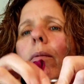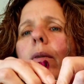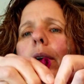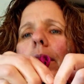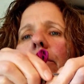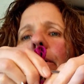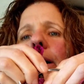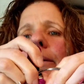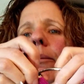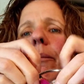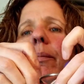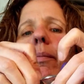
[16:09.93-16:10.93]
Anyway,
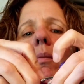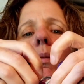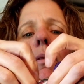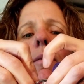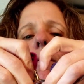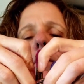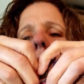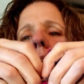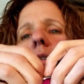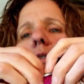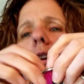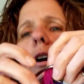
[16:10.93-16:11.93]

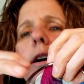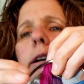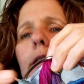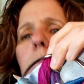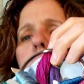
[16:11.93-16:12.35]
y'all get the